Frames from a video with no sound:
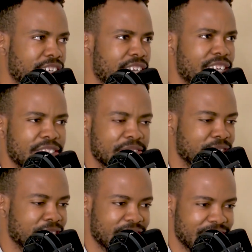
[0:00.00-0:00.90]
uh,
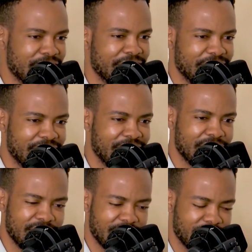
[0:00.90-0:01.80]
for a lot of
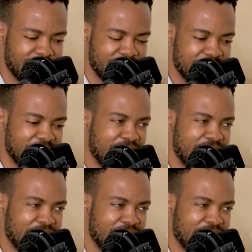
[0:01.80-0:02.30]
things. Yes.